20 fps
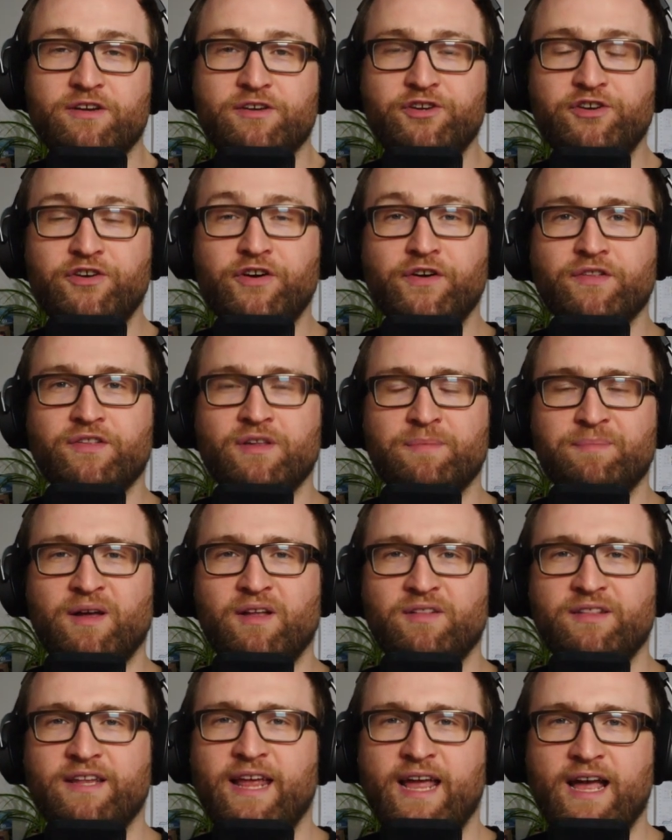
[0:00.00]
curious
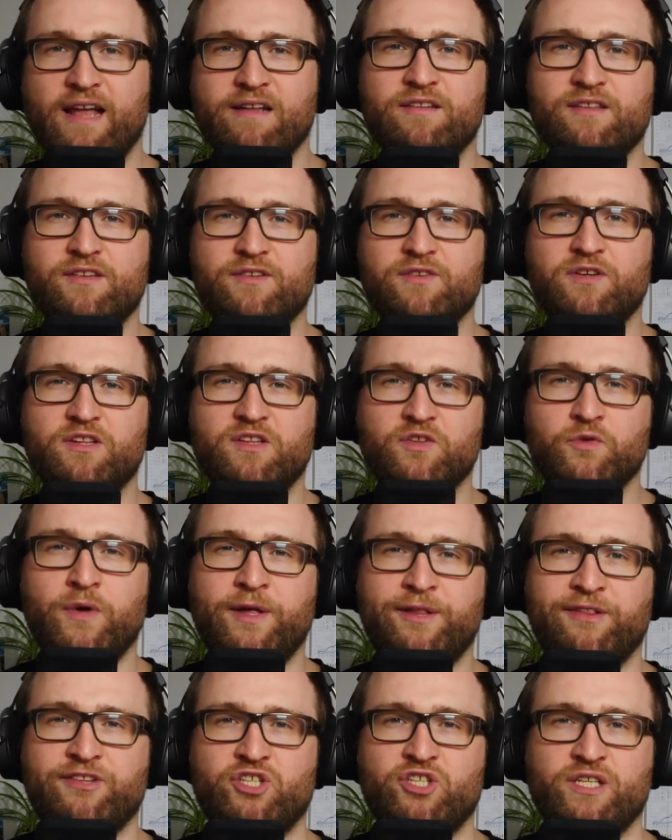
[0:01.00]
about the answer to this
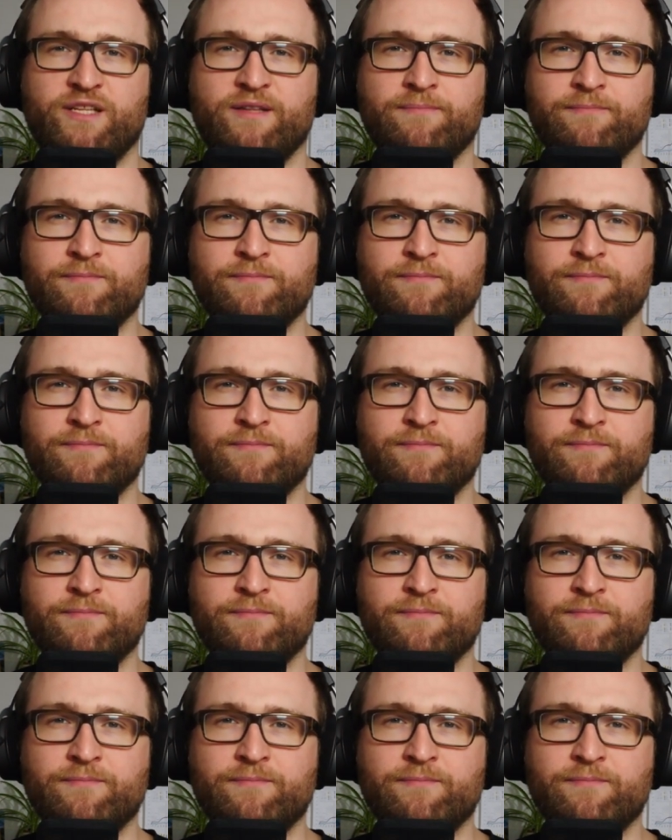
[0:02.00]
question.